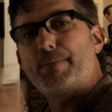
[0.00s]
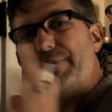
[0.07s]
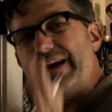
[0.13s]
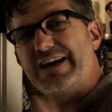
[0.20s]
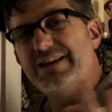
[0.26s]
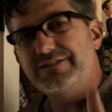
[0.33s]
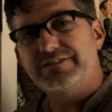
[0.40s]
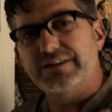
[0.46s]

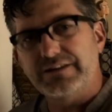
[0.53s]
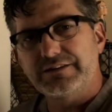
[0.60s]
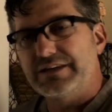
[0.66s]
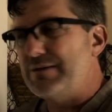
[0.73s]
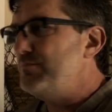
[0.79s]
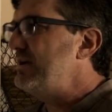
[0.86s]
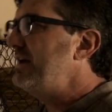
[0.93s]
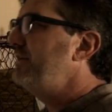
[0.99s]

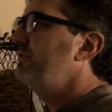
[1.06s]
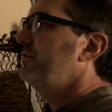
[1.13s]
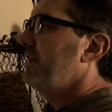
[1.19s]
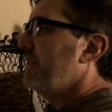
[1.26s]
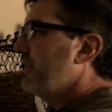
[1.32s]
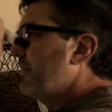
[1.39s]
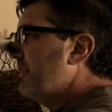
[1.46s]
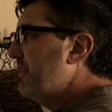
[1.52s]
basically means
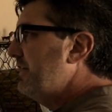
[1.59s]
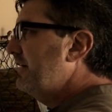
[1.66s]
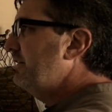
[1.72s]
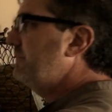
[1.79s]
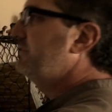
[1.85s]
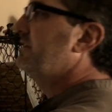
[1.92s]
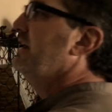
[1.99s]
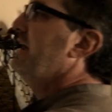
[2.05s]
that
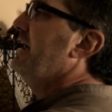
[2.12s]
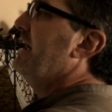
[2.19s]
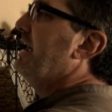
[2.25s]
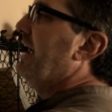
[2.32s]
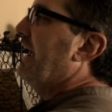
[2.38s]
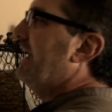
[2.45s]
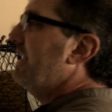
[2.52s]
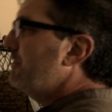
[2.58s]
this
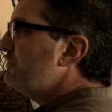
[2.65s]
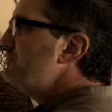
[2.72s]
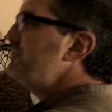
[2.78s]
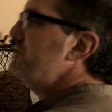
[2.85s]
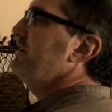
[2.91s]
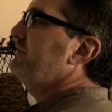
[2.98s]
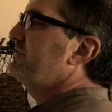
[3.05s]
Energy